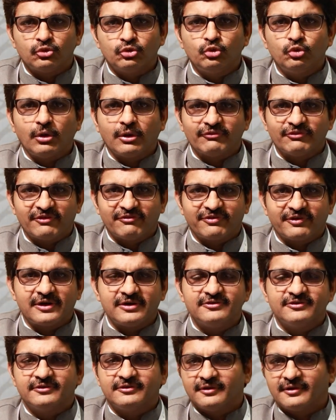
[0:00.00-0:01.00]
two of the
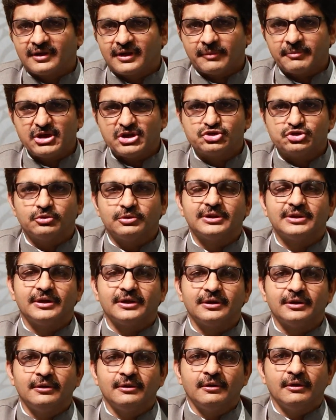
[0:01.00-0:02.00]
friends coming
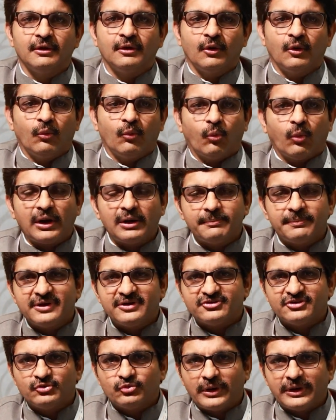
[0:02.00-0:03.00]
together, one
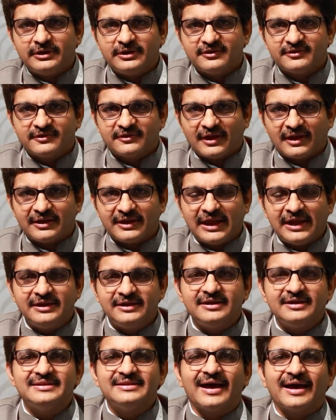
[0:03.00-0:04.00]
patient weight is
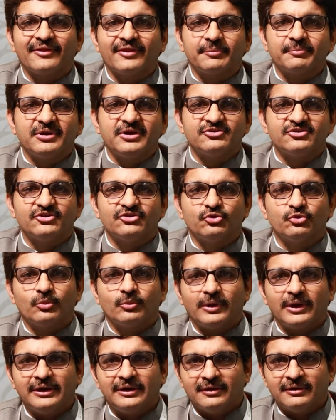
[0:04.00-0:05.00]
80, the other patient's
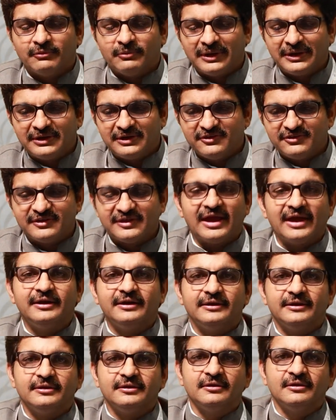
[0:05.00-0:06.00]
weight is
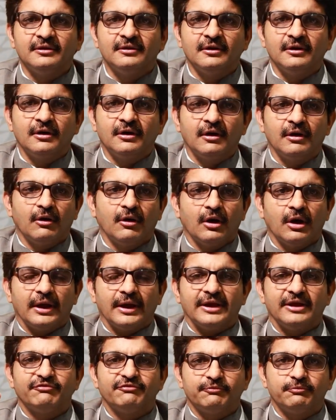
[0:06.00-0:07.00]
80.
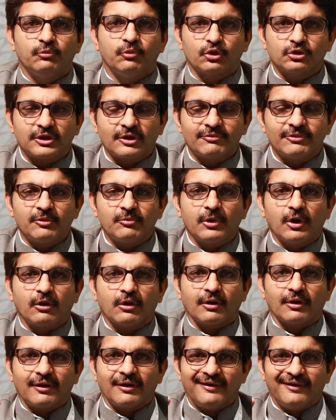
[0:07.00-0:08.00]
If both of them
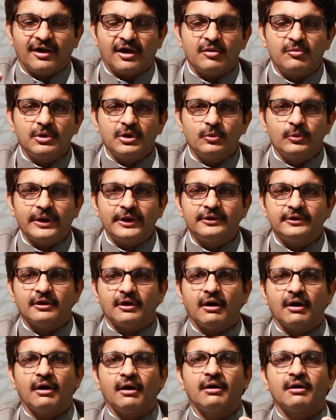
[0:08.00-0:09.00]
are normal weight
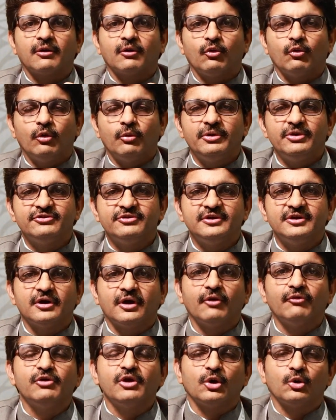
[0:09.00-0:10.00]
or obesity,
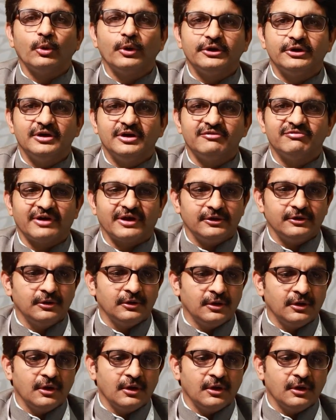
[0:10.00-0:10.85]
how we are going to define?